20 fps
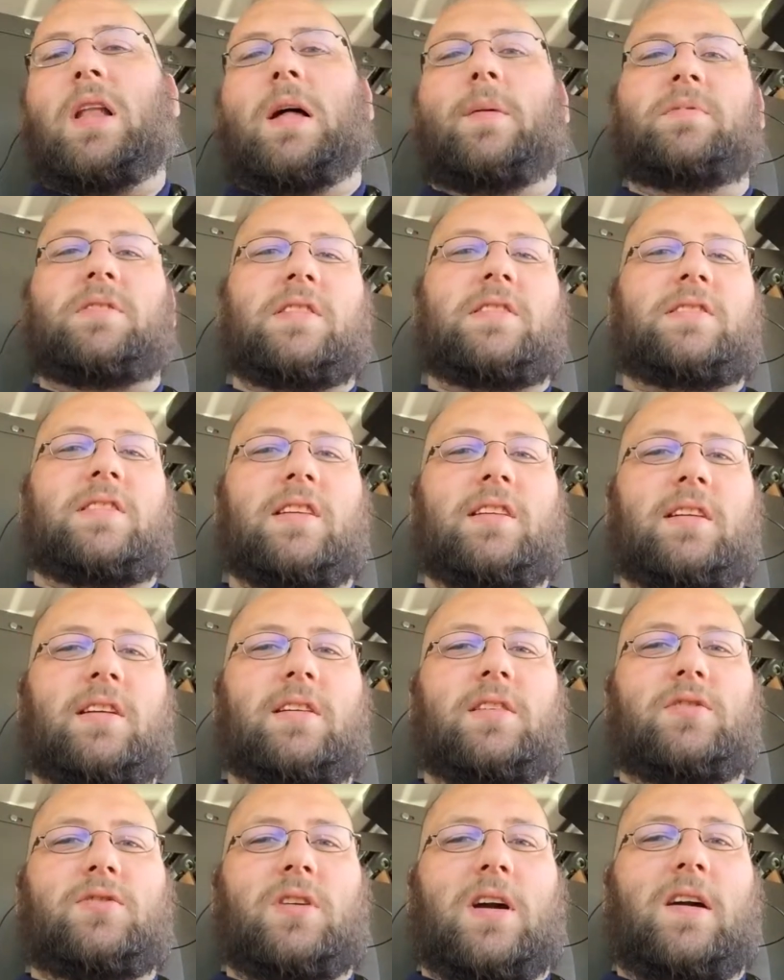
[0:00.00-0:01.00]
While I'm just sitting
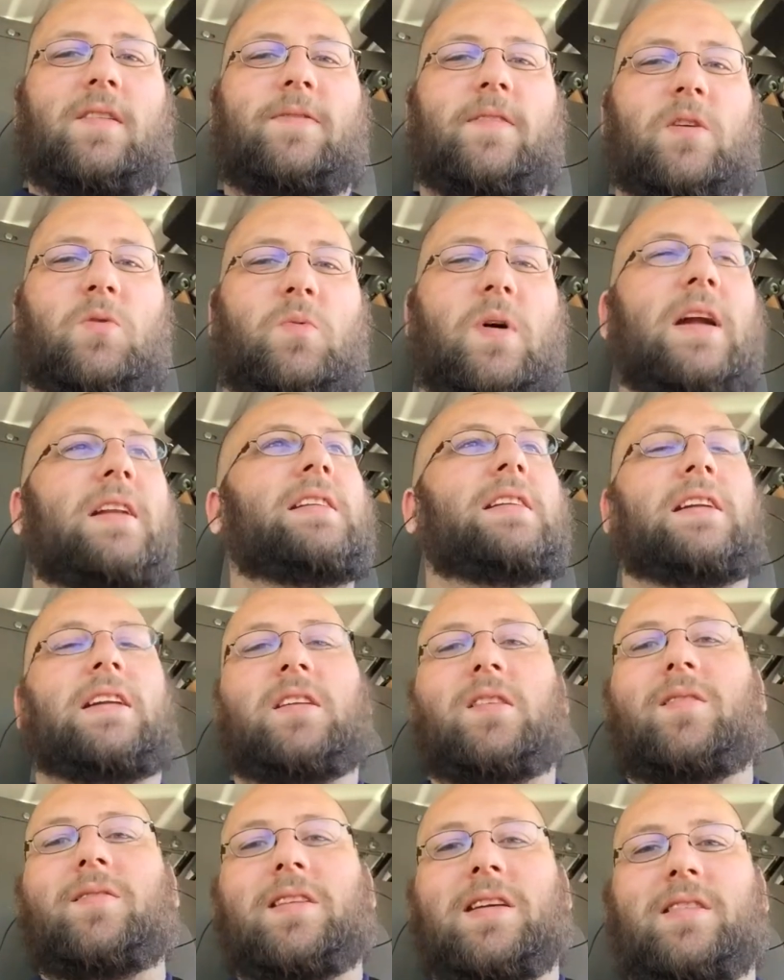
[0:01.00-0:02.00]
here in traffic waiting to
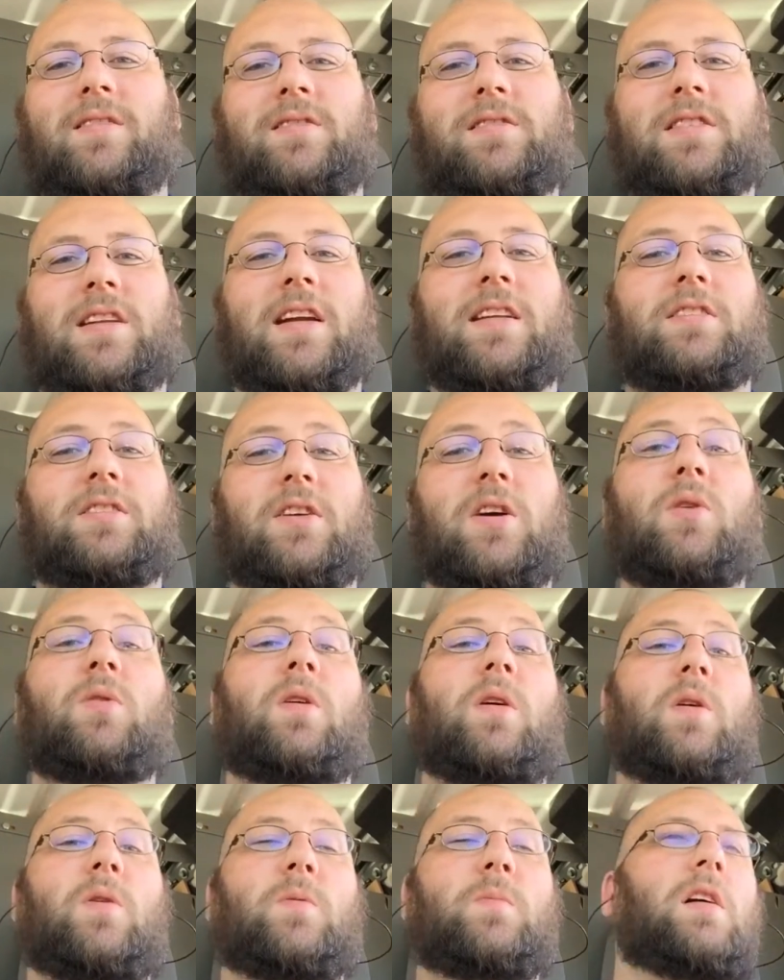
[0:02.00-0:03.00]
get on the interstate to go
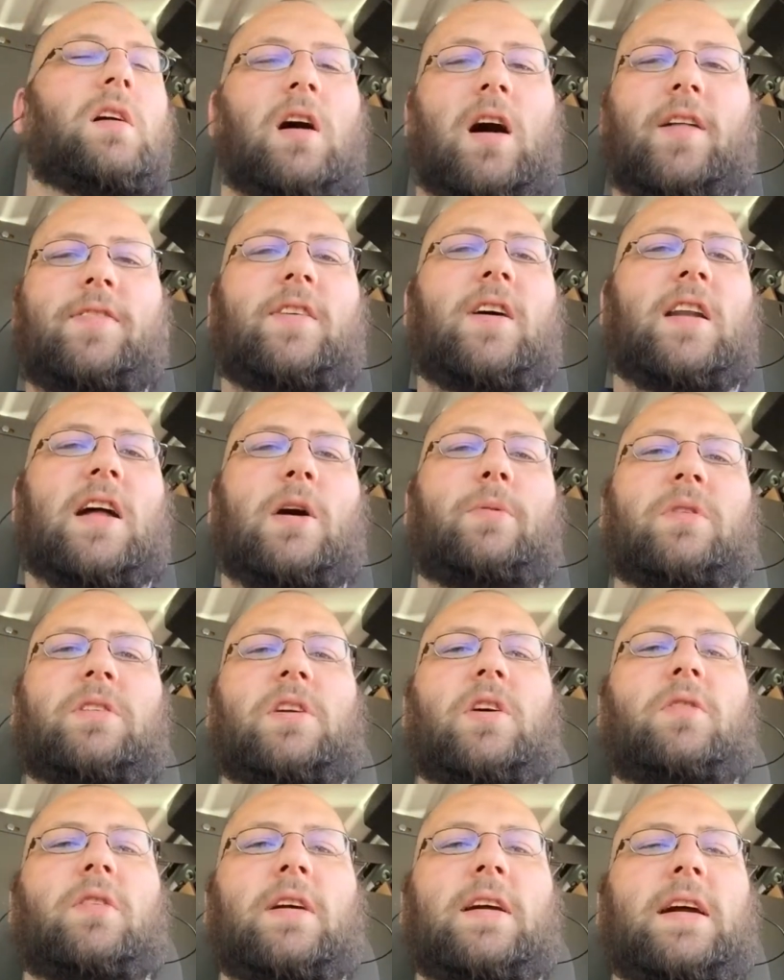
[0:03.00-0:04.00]
home, I thought I would
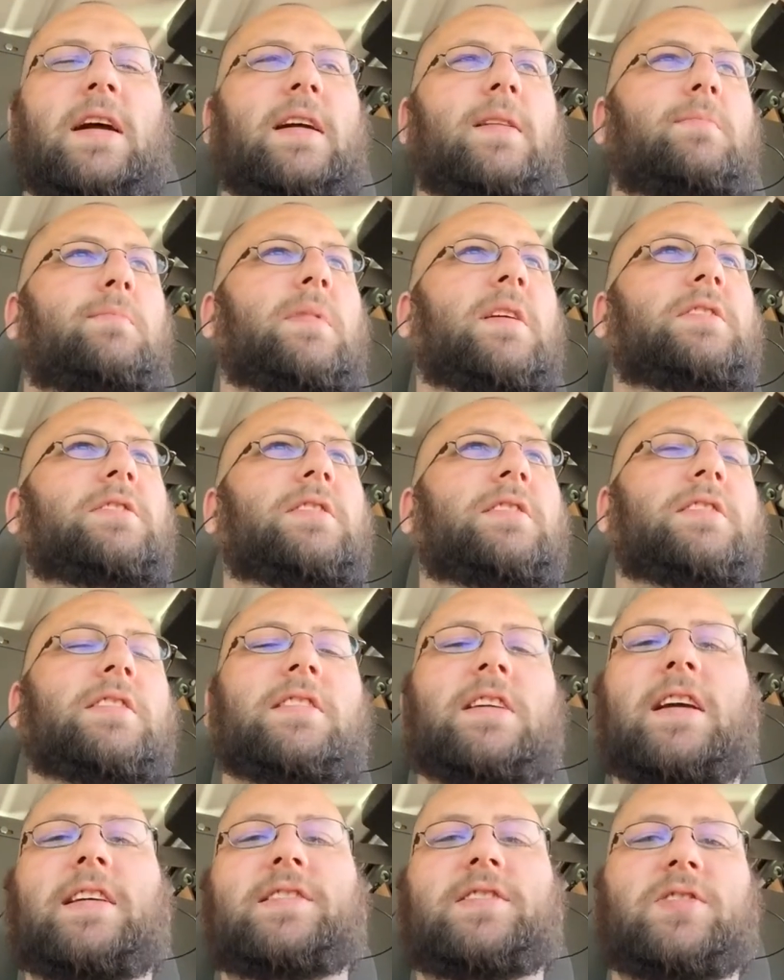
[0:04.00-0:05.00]
go ahead and mention
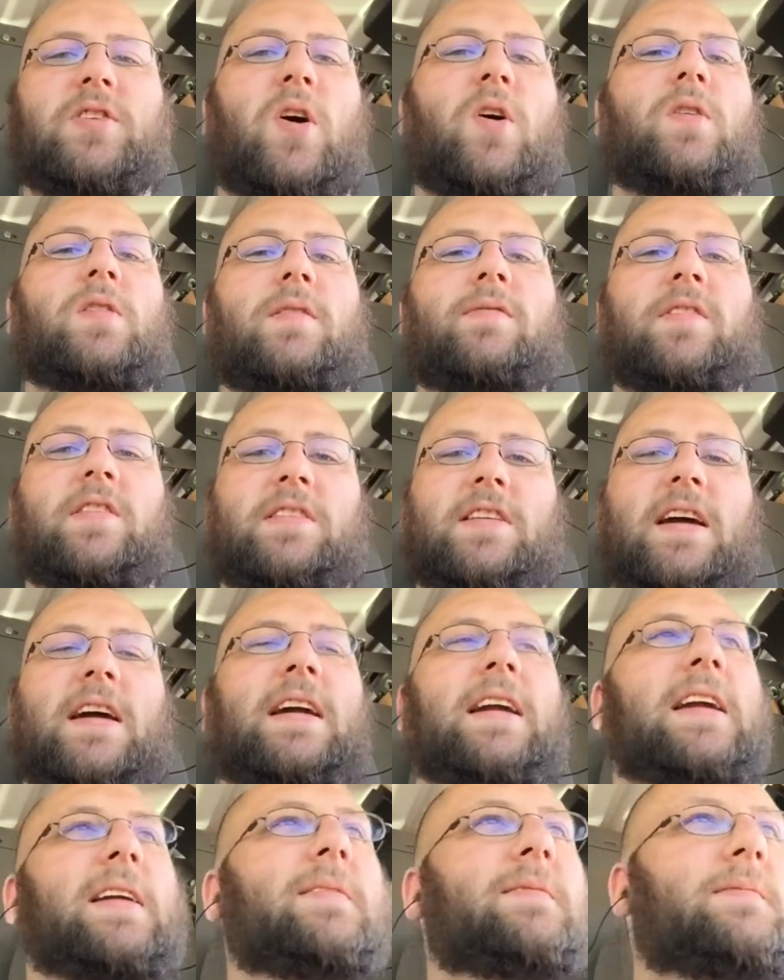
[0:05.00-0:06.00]
today's song of the
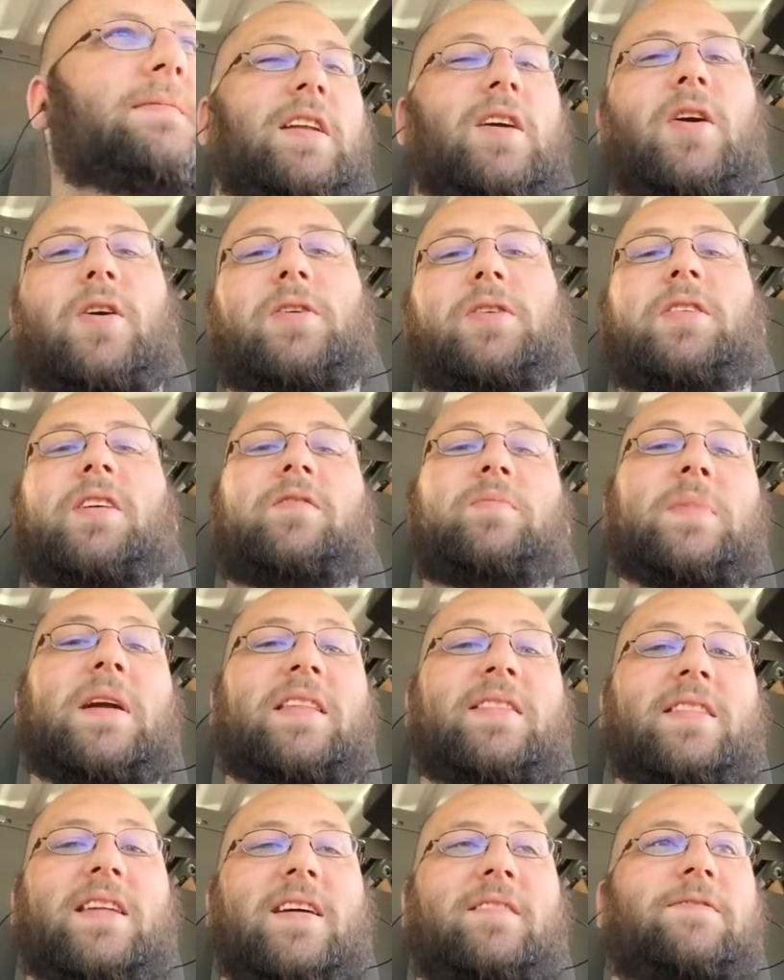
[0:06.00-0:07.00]
day. In honor of
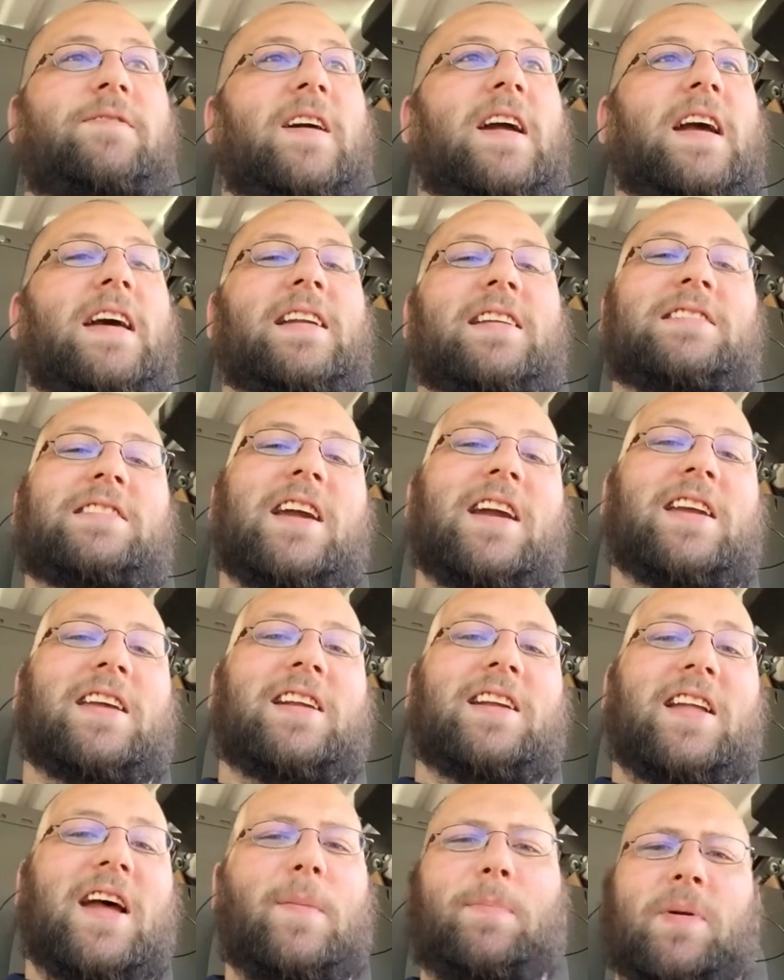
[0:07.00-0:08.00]
meeting that fan and
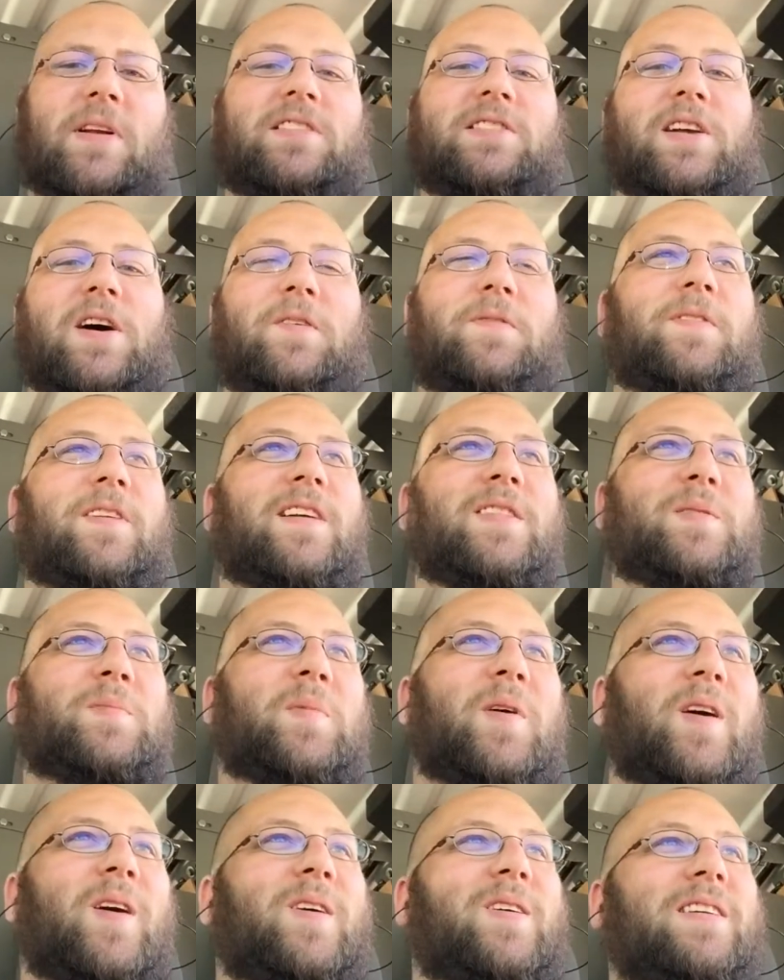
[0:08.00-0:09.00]
taking an epic selfie in the
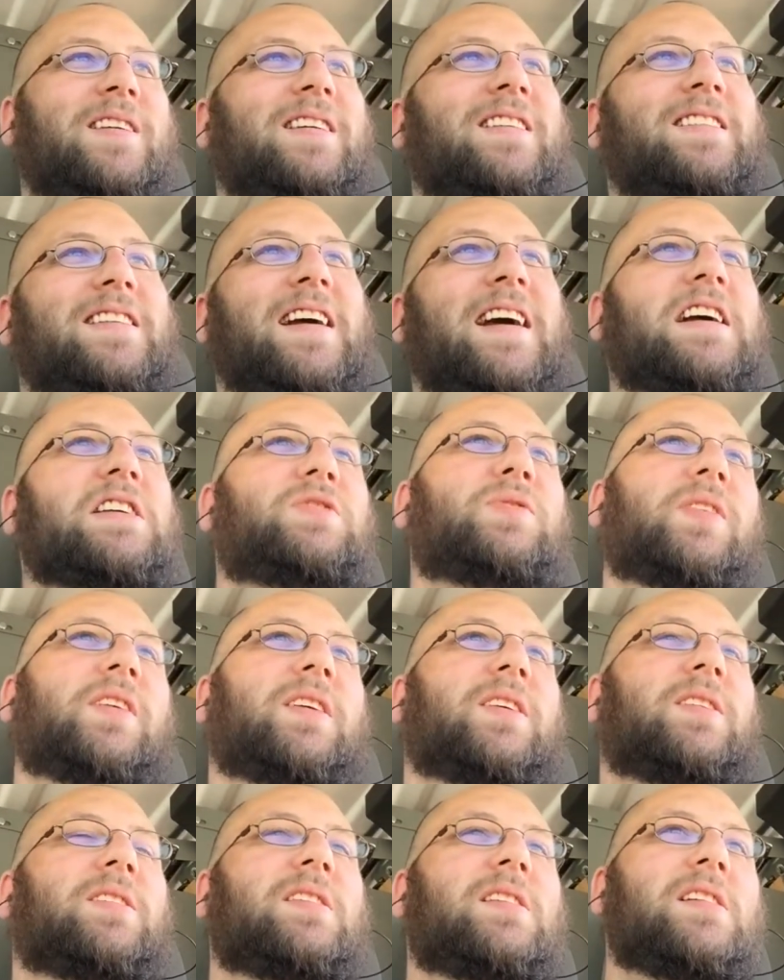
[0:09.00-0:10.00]
mall here in
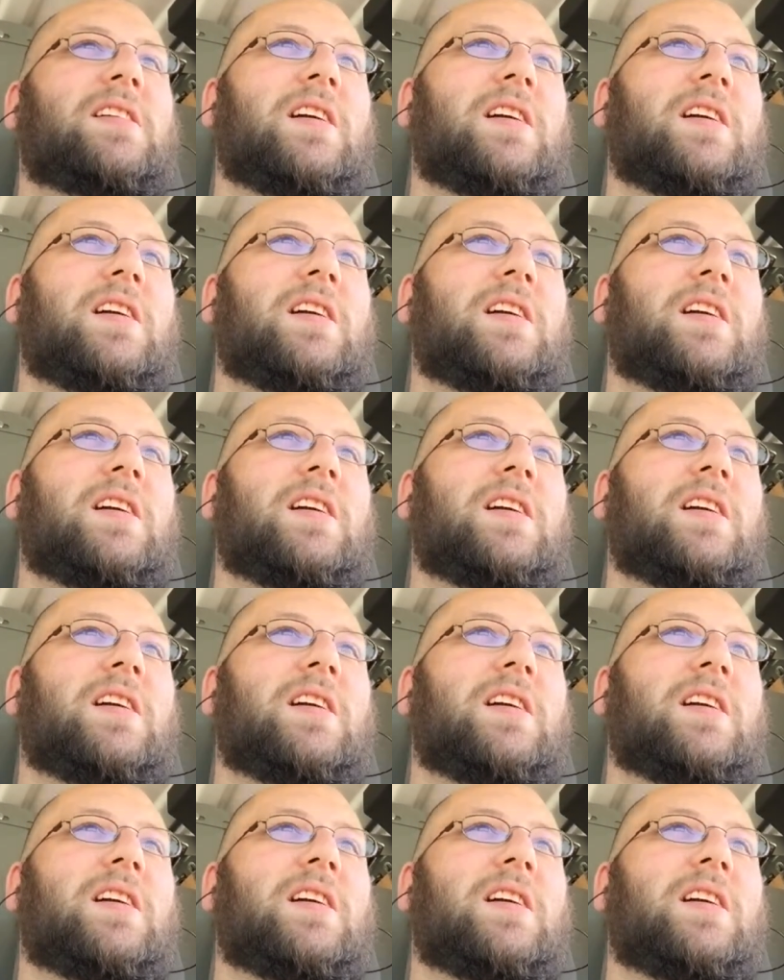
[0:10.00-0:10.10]
Nashville,